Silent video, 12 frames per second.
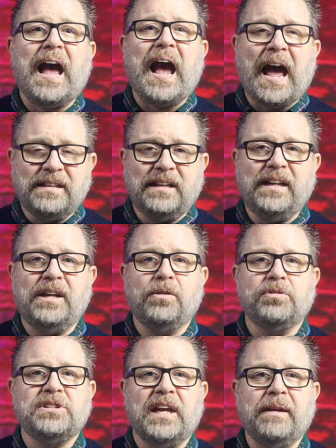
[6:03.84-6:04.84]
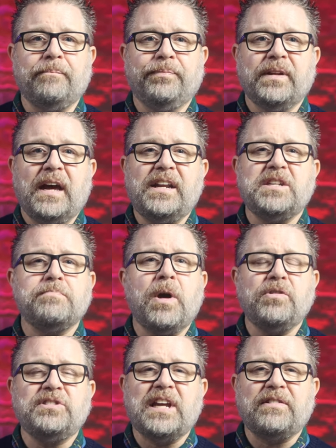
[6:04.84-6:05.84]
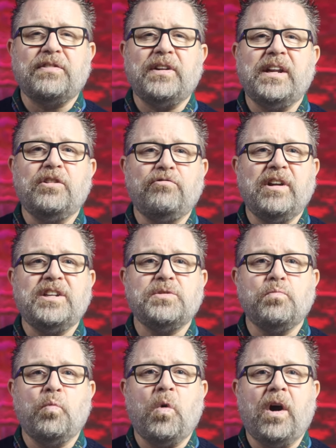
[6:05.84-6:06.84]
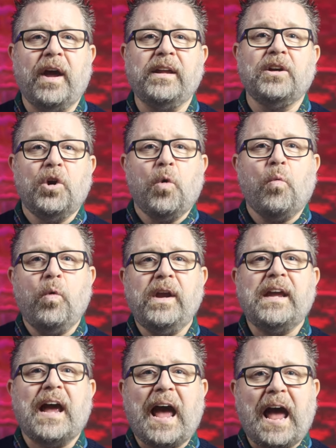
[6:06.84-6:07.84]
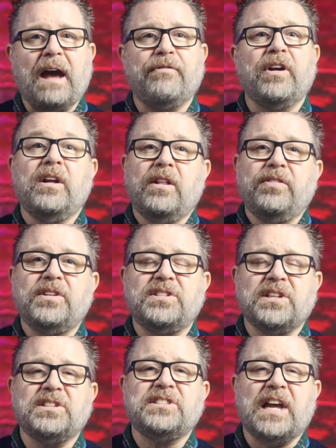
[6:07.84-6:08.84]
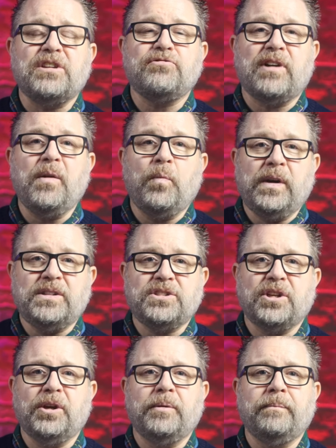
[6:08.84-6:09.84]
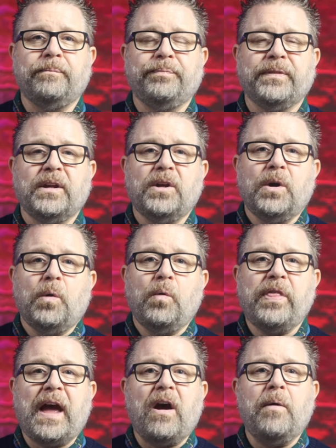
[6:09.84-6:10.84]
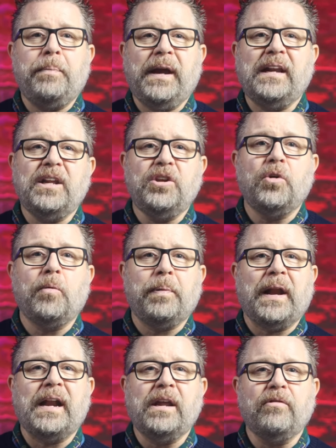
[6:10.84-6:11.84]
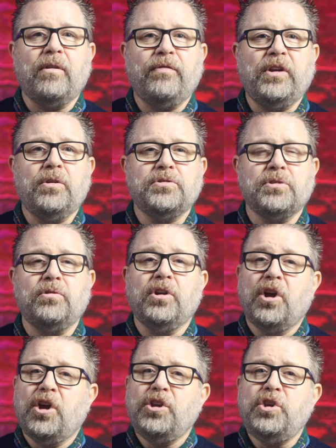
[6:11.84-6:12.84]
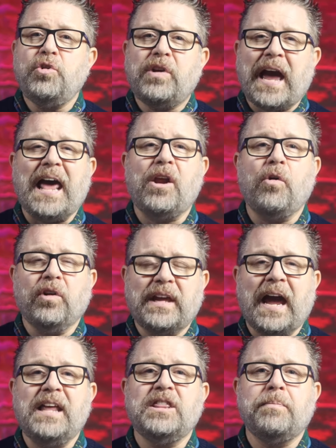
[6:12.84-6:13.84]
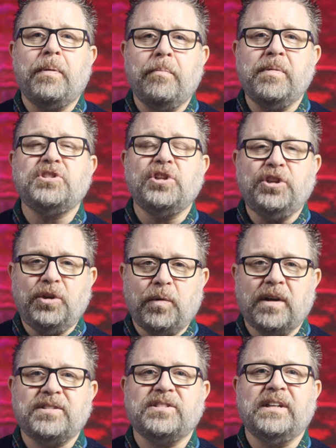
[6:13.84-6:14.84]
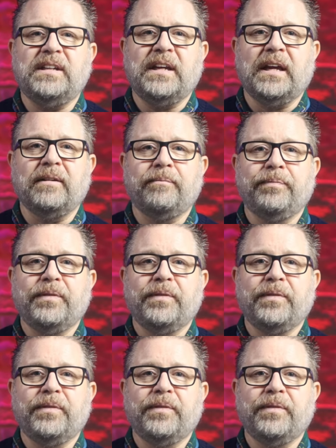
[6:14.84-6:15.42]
and a legal team, and is most definitely the reason why we have the success rate we do. Without appealing your planning refusal, you cannot gain the permission you are seeking.